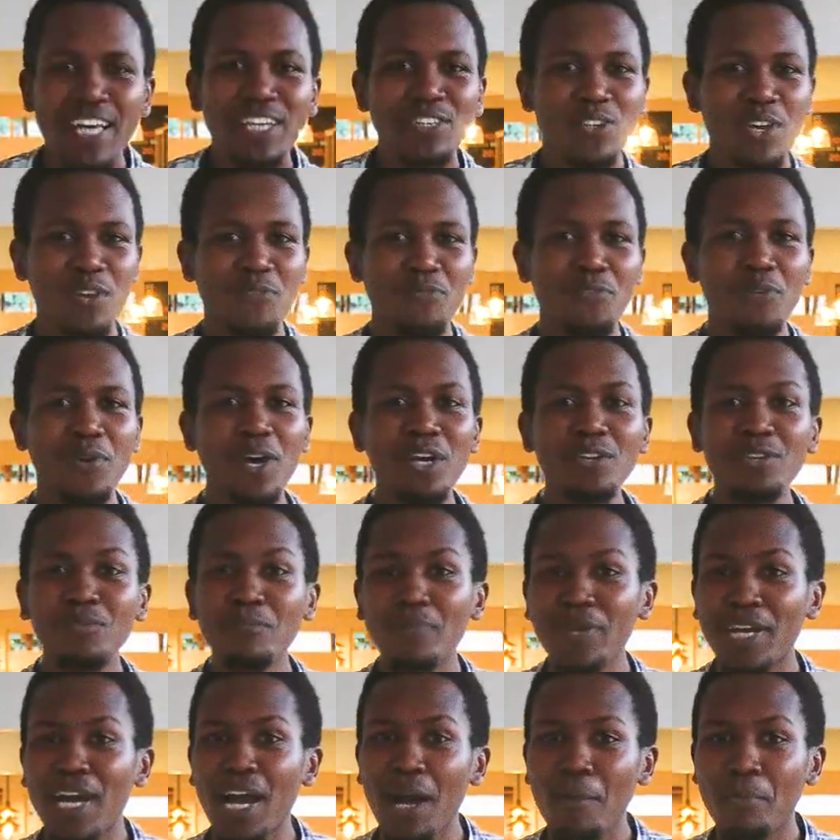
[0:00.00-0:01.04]
so if you want to
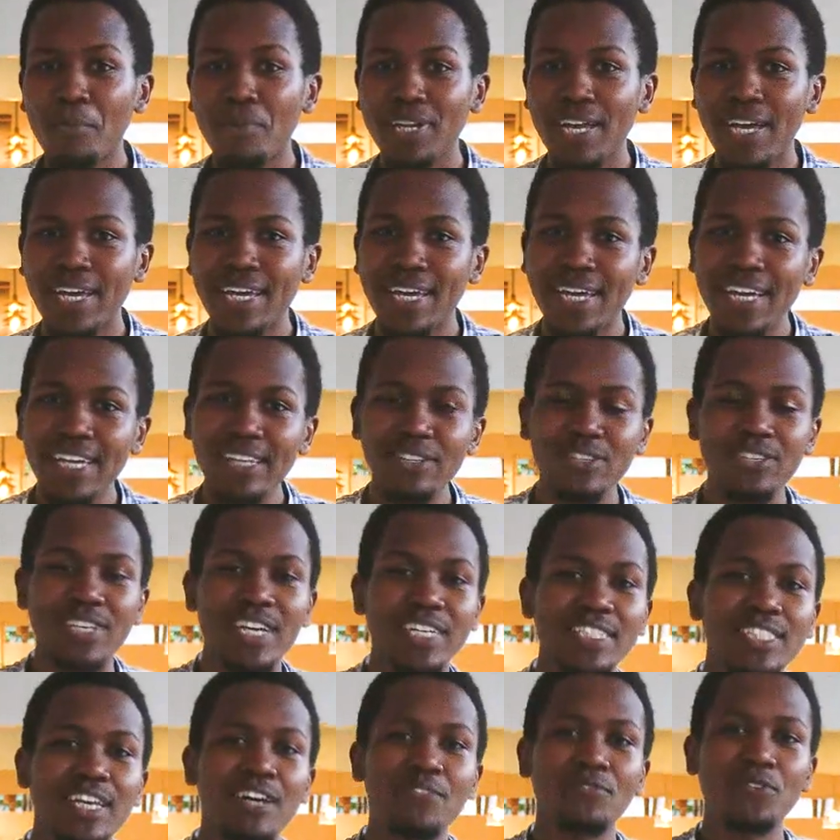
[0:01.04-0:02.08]
become born again, you
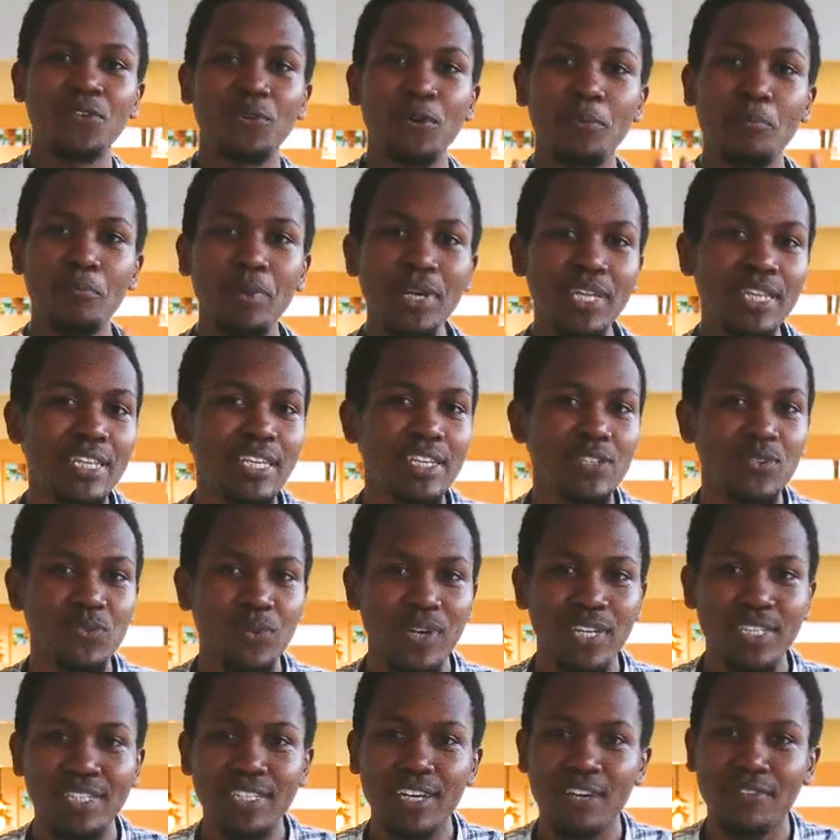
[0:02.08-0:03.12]
just have to repeat these
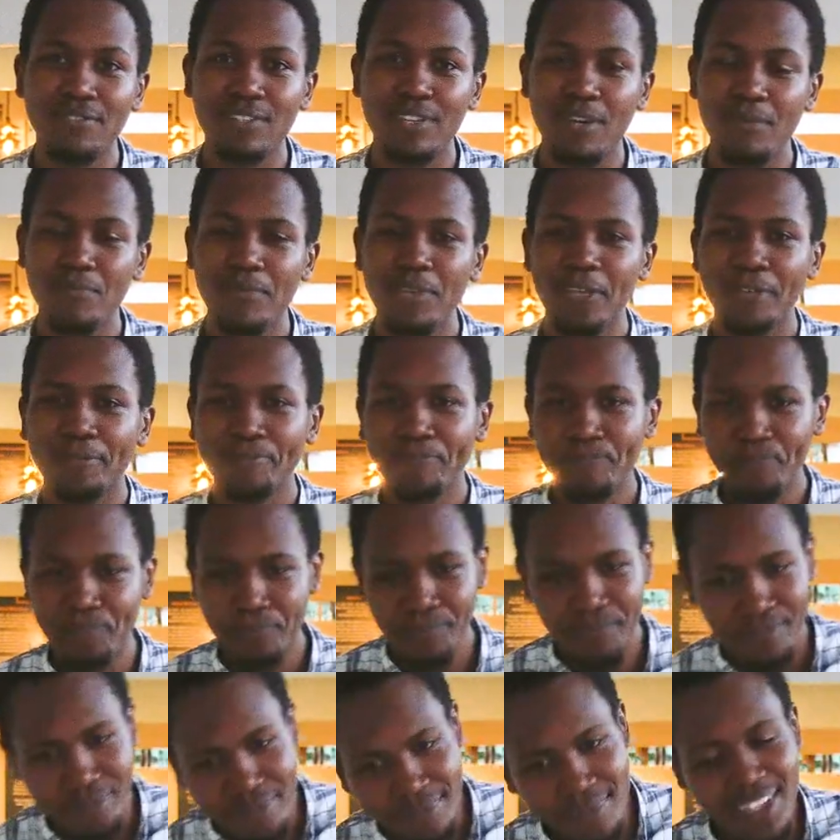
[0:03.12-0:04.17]
words after me.
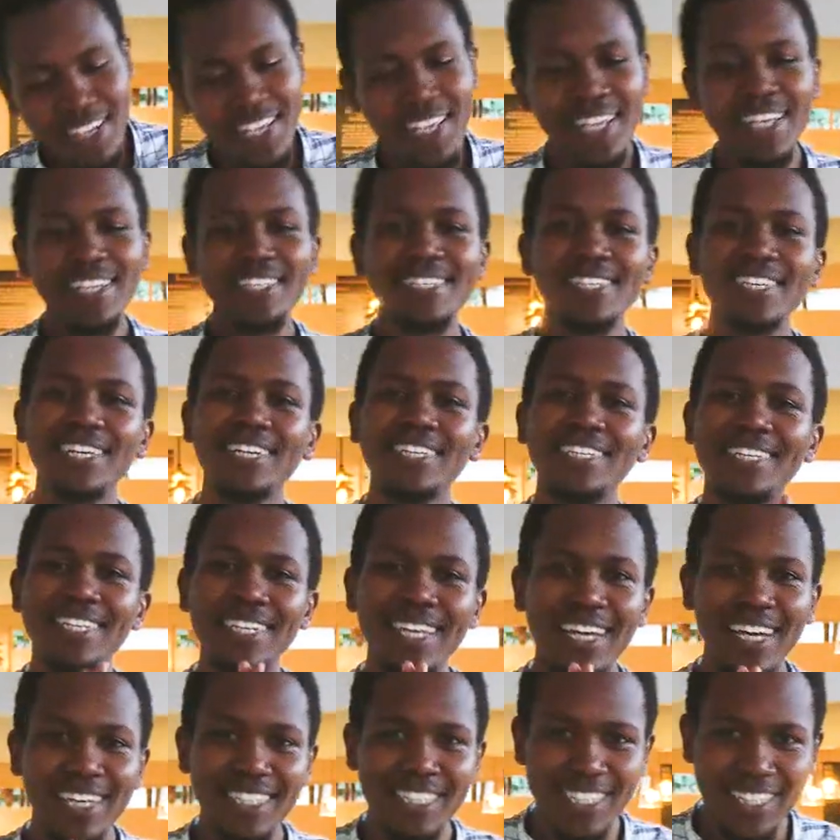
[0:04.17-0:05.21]
Say,
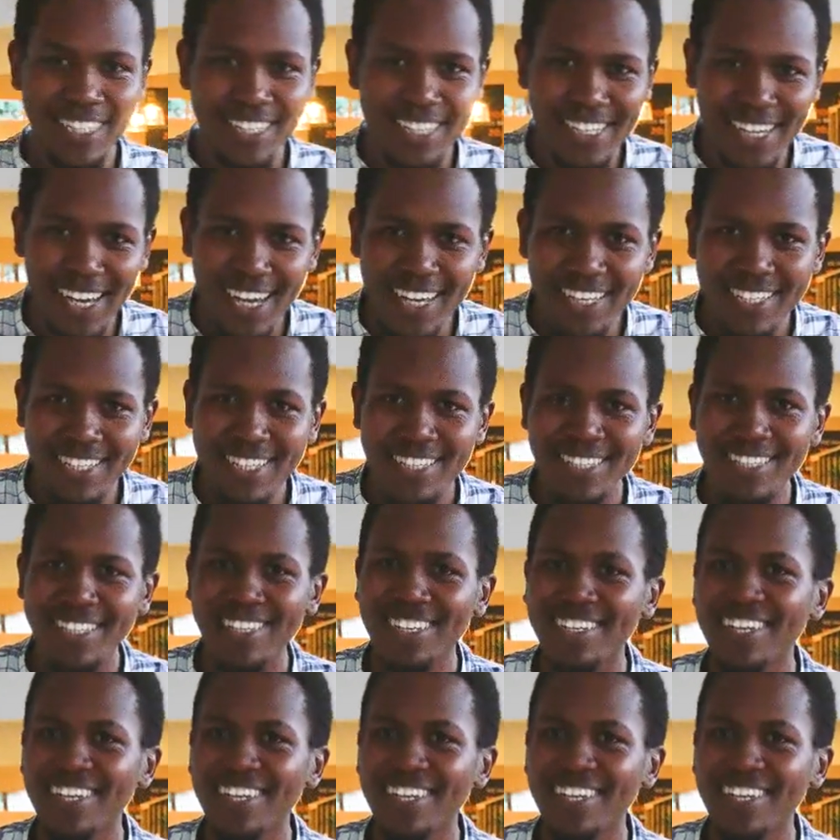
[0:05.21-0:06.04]
Dear Jesus,